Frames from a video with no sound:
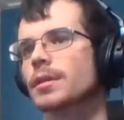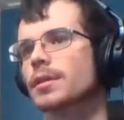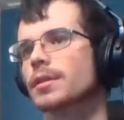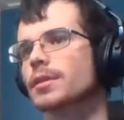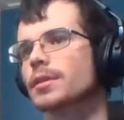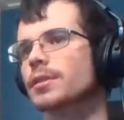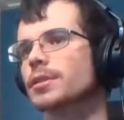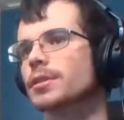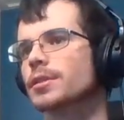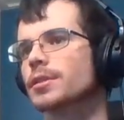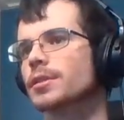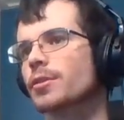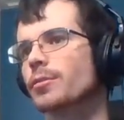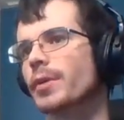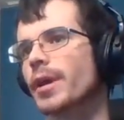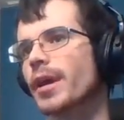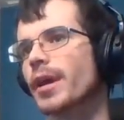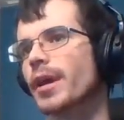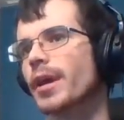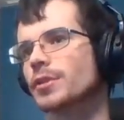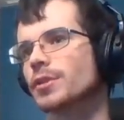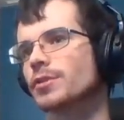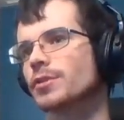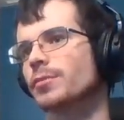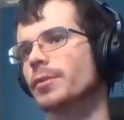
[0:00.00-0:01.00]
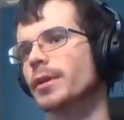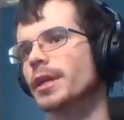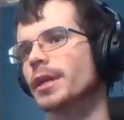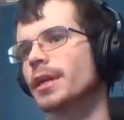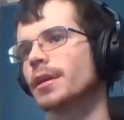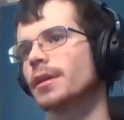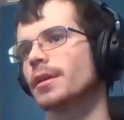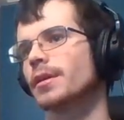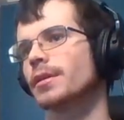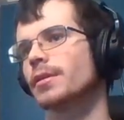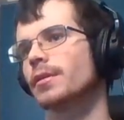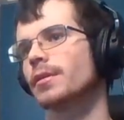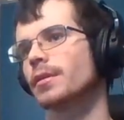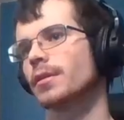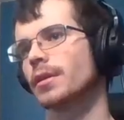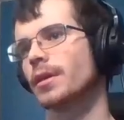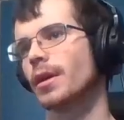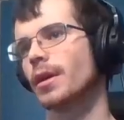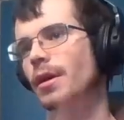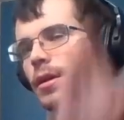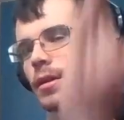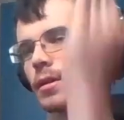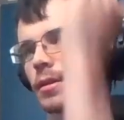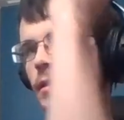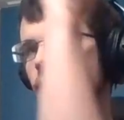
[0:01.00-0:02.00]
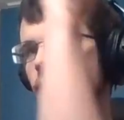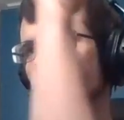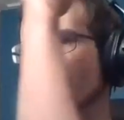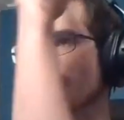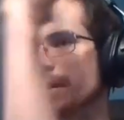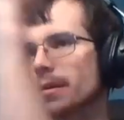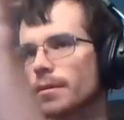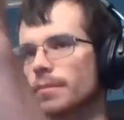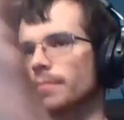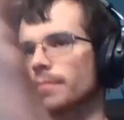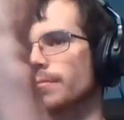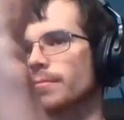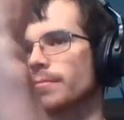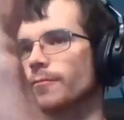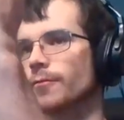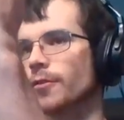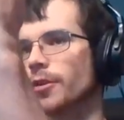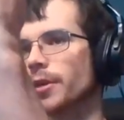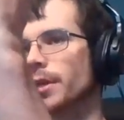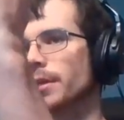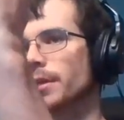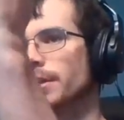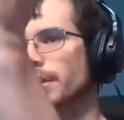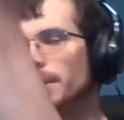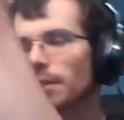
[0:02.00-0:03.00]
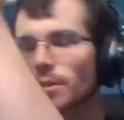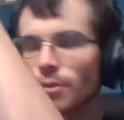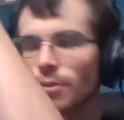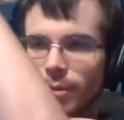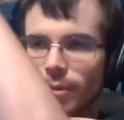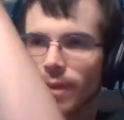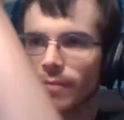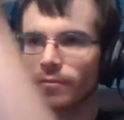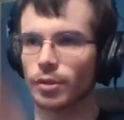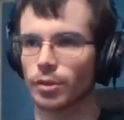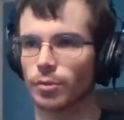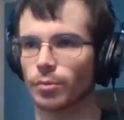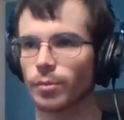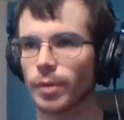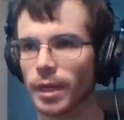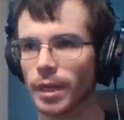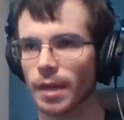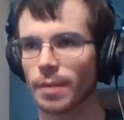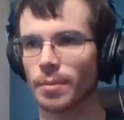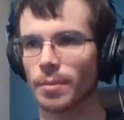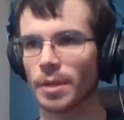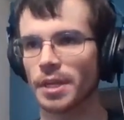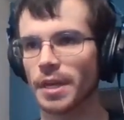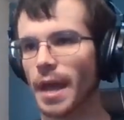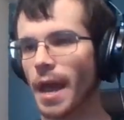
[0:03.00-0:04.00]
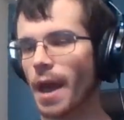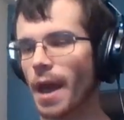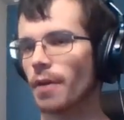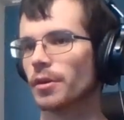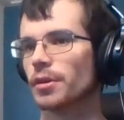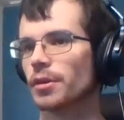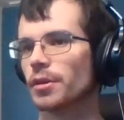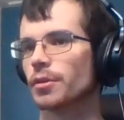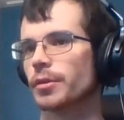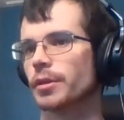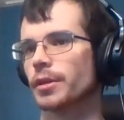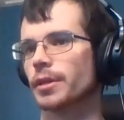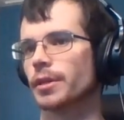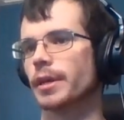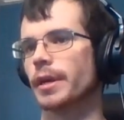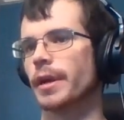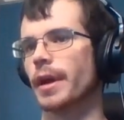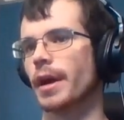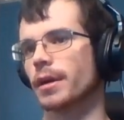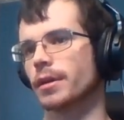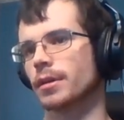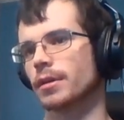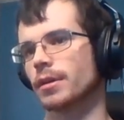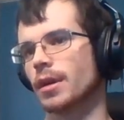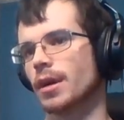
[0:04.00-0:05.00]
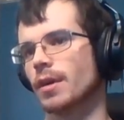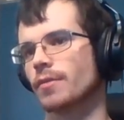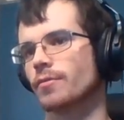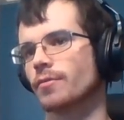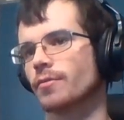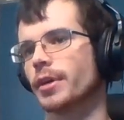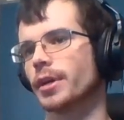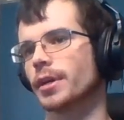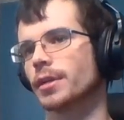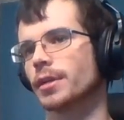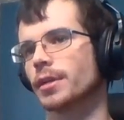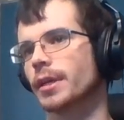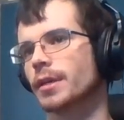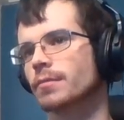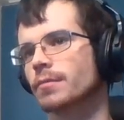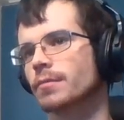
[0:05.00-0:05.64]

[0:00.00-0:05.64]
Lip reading: So we have to swing guards, vertically, so we have to swing up and down in order to knock her off quickly.